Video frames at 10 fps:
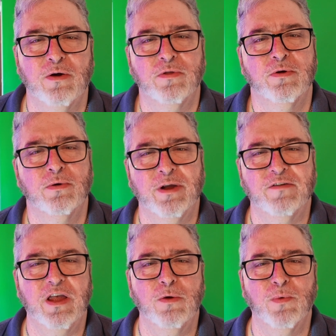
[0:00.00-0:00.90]
through a bit of a
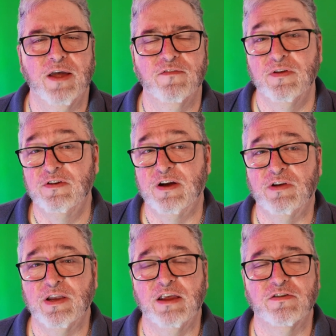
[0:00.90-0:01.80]
heat wave, several
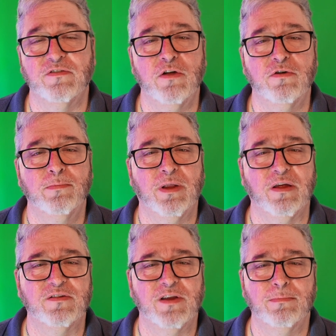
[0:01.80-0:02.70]
days of 100 plus
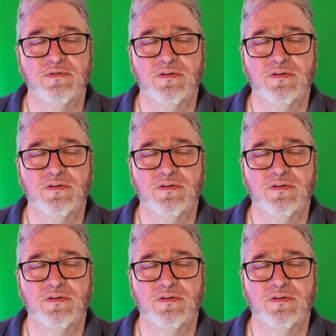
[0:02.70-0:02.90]
temps.